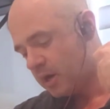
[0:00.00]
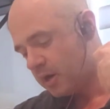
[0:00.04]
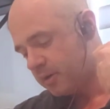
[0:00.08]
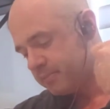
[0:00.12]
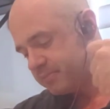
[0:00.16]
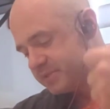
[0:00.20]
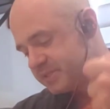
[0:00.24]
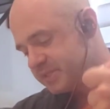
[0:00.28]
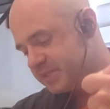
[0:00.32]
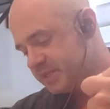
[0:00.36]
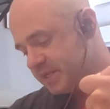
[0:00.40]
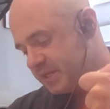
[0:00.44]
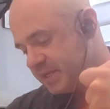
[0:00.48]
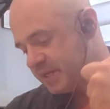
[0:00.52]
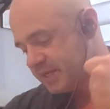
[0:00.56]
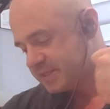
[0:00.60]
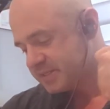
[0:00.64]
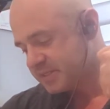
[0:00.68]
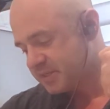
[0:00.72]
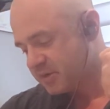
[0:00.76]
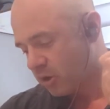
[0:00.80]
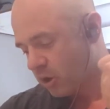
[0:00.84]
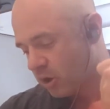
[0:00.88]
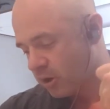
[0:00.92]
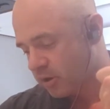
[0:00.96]
C, it's
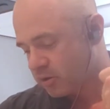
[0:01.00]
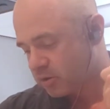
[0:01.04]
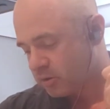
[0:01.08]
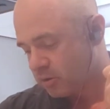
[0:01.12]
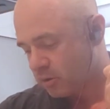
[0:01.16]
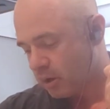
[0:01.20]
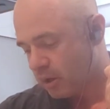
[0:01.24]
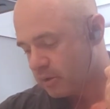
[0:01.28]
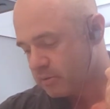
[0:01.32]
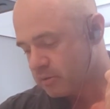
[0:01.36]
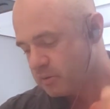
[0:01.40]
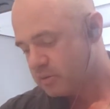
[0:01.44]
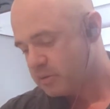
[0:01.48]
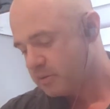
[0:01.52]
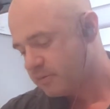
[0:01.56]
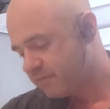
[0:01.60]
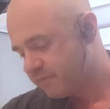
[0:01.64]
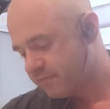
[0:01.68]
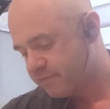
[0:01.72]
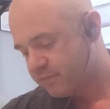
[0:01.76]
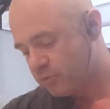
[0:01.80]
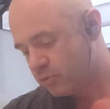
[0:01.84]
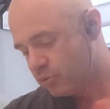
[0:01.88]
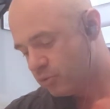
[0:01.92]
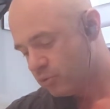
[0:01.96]
an article other than
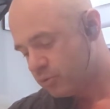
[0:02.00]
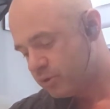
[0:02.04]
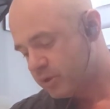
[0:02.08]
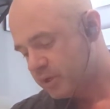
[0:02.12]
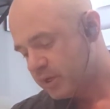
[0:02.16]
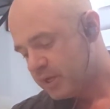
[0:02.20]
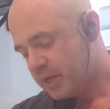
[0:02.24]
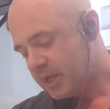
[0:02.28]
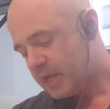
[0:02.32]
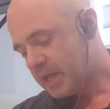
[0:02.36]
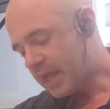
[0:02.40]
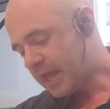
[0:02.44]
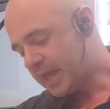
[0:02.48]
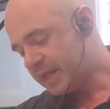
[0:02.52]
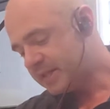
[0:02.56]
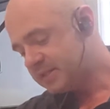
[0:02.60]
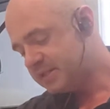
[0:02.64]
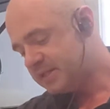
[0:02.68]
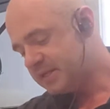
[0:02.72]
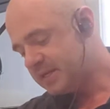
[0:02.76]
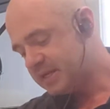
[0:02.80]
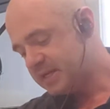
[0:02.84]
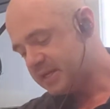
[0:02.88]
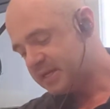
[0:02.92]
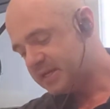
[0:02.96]
food. And
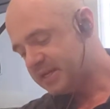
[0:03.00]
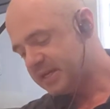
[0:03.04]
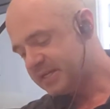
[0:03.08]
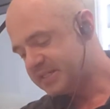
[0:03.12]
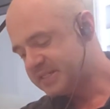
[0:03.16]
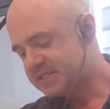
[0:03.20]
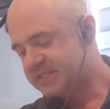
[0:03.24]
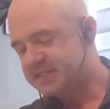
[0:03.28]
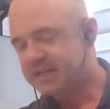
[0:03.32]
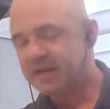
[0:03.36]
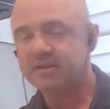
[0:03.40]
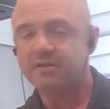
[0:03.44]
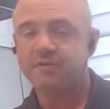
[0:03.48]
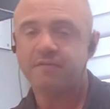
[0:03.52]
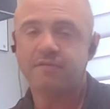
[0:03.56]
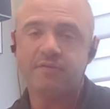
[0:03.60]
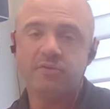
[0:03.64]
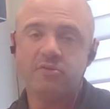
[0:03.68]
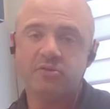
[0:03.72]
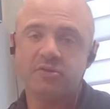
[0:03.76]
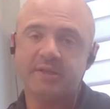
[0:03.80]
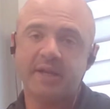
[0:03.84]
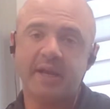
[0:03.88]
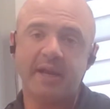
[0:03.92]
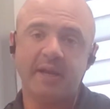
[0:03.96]
D, it's intended for
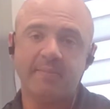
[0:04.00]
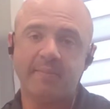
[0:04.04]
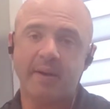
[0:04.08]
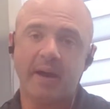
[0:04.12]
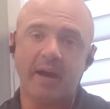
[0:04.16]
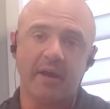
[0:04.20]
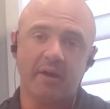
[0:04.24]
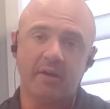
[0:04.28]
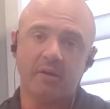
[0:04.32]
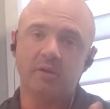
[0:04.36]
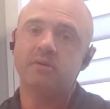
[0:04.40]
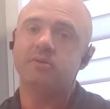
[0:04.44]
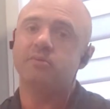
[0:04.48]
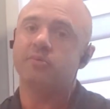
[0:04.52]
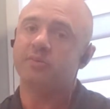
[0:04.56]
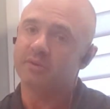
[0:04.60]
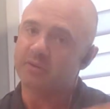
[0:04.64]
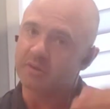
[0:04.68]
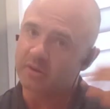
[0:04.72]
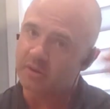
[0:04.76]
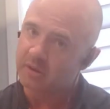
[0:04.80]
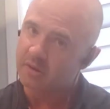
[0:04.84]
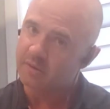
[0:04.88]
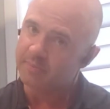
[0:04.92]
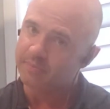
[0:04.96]
use in any matter with
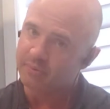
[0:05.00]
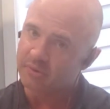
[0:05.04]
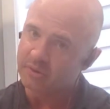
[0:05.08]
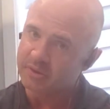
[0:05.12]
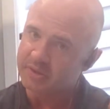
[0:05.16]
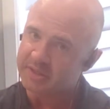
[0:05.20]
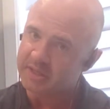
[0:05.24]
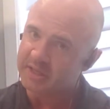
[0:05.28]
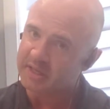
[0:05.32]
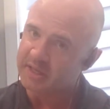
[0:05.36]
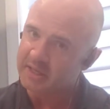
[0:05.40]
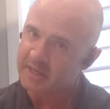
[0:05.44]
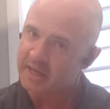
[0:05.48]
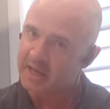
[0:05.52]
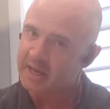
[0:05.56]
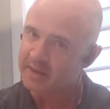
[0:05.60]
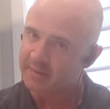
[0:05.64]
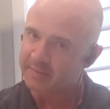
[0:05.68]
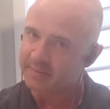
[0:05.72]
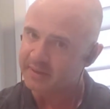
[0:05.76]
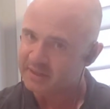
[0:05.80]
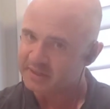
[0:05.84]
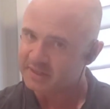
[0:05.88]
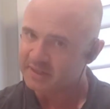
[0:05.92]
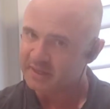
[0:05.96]
the preceding A,
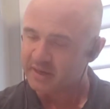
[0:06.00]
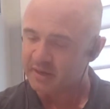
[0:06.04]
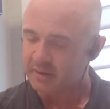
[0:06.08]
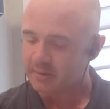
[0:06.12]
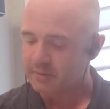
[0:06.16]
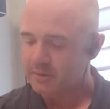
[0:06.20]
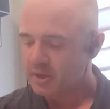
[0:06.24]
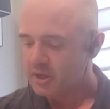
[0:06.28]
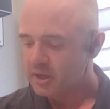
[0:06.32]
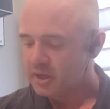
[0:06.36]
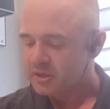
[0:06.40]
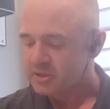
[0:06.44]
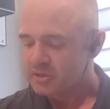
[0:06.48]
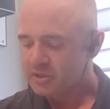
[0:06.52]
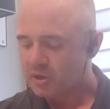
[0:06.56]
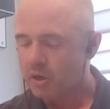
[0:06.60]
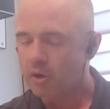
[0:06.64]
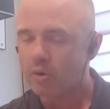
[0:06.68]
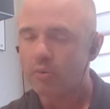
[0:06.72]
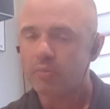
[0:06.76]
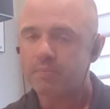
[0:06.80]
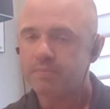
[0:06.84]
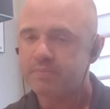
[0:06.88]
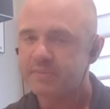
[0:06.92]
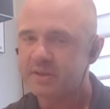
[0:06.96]
B, C.
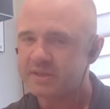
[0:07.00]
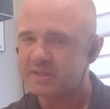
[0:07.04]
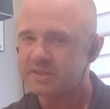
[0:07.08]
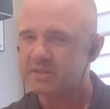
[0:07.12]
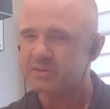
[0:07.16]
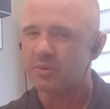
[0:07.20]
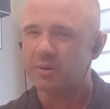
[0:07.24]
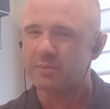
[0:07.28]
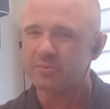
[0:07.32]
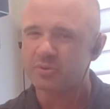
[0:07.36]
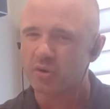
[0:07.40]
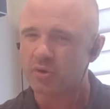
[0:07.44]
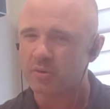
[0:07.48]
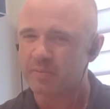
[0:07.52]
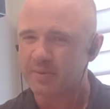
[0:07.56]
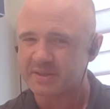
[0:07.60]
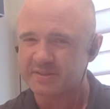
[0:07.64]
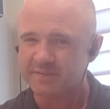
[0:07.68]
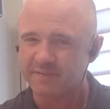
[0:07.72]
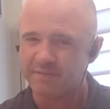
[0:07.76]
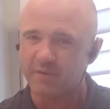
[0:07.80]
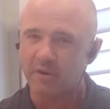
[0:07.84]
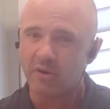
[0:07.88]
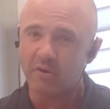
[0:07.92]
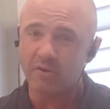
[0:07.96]
So this is what I'm talking about. It's
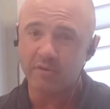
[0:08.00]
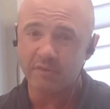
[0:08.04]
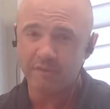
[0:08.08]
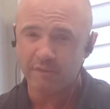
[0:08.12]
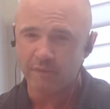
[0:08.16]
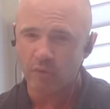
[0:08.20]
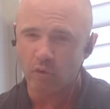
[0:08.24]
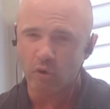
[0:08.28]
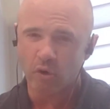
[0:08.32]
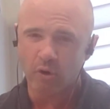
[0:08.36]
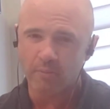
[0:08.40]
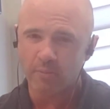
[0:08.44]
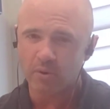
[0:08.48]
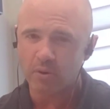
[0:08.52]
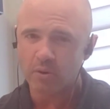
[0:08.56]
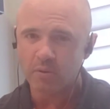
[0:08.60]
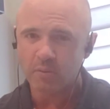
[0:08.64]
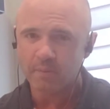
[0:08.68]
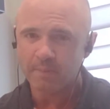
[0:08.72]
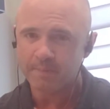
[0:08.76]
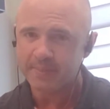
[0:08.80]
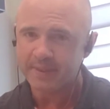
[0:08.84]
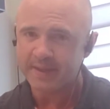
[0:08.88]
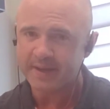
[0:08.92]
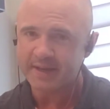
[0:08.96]
very formal.
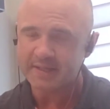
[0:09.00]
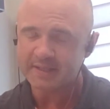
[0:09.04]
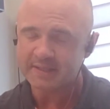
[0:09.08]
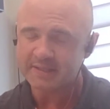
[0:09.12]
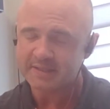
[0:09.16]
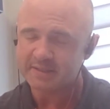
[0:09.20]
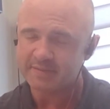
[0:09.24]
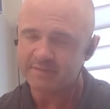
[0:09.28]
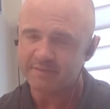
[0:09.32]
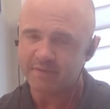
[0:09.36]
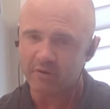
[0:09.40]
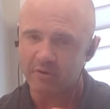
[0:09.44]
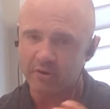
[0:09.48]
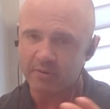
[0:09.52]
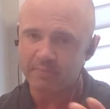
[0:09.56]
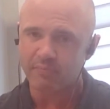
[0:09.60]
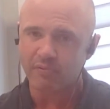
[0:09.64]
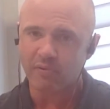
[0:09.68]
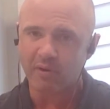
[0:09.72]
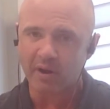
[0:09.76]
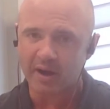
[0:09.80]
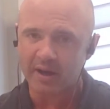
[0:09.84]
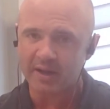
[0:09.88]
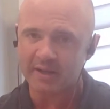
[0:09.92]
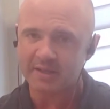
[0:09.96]
It's a very
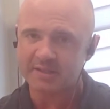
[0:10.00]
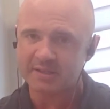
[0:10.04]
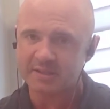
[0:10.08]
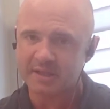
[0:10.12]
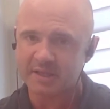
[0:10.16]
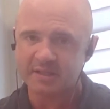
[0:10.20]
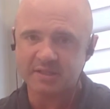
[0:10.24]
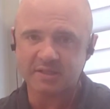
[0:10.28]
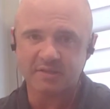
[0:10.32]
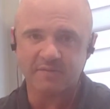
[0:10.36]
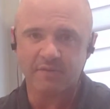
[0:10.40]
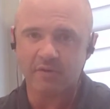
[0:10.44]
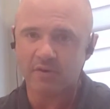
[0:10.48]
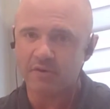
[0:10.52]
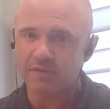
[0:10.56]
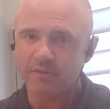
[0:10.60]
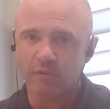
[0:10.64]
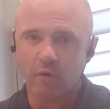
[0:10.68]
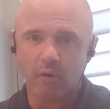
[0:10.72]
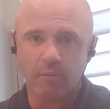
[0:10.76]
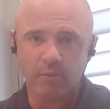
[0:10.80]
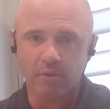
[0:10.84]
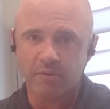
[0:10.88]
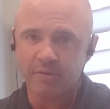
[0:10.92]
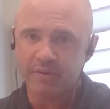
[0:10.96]

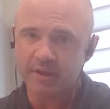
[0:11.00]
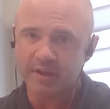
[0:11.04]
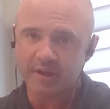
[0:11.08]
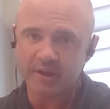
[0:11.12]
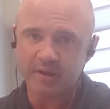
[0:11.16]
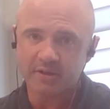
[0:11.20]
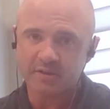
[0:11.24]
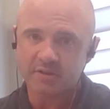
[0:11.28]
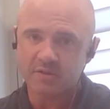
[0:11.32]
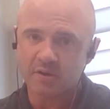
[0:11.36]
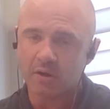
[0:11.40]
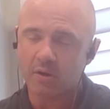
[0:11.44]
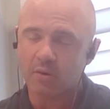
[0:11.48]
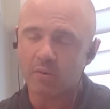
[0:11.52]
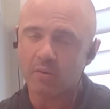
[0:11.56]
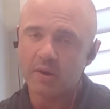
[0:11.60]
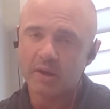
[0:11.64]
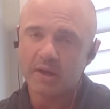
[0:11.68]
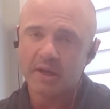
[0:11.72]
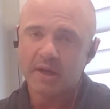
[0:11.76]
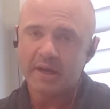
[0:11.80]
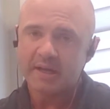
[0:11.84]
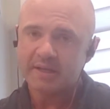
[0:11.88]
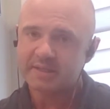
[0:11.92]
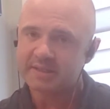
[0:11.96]
formal thing. So
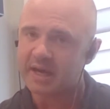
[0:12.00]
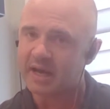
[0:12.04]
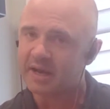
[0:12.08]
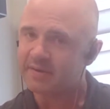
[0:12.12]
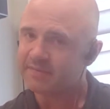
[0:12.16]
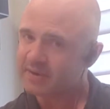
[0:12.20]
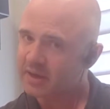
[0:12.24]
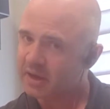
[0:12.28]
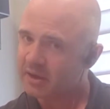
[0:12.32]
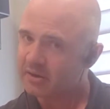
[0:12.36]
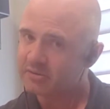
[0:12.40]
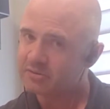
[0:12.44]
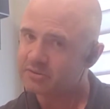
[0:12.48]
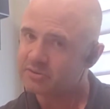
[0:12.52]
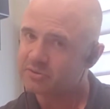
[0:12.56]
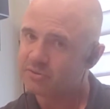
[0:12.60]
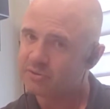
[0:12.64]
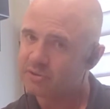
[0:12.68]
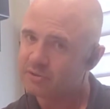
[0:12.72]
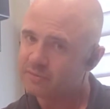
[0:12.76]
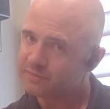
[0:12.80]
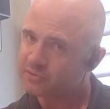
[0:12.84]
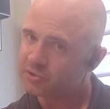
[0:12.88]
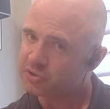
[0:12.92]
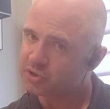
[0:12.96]
it's kind of
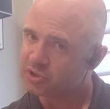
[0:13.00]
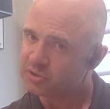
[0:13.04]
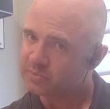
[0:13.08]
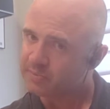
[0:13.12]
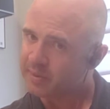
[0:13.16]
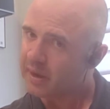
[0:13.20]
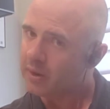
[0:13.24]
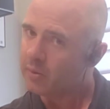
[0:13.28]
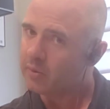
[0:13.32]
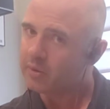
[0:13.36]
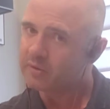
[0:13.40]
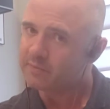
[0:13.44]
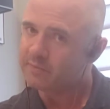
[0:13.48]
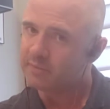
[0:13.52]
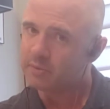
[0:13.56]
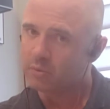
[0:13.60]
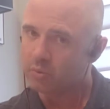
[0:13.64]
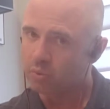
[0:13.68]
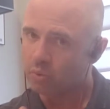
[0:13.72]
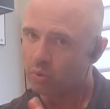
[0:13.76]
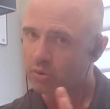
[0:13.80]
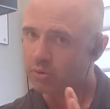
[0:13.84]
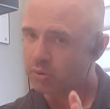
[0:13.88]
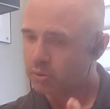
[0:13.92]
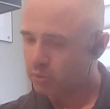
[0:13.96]
counterintuitive. So just bear with me.
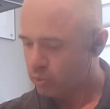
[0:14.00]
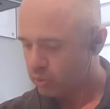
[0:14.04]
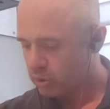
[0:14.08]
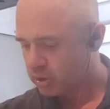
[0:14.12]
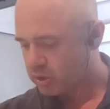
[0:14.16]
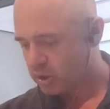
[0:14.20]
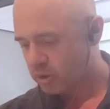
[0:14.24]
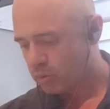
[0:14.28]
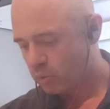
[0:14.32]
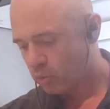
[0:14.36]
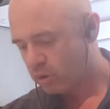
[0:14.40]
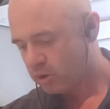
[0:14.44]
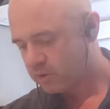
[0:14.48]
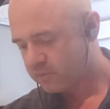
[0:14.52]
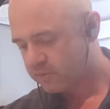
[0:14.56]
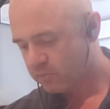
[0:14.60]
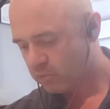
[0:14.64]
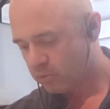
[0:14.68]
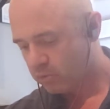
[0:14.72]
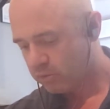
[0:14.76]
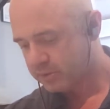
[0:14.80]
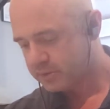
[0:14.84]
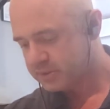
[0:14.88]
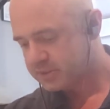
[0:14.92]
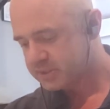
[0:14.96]
We're going to walk through
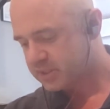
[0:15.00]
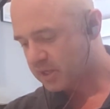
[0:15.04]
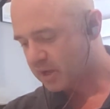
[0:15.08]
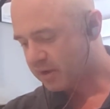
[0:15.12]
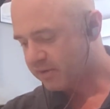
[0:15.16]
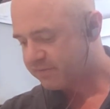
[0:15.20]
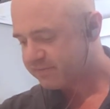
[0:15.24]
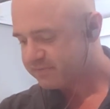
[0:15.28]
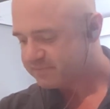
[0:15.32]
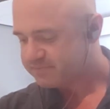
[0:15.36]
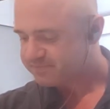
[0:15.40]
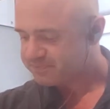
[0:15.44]
all this stuff.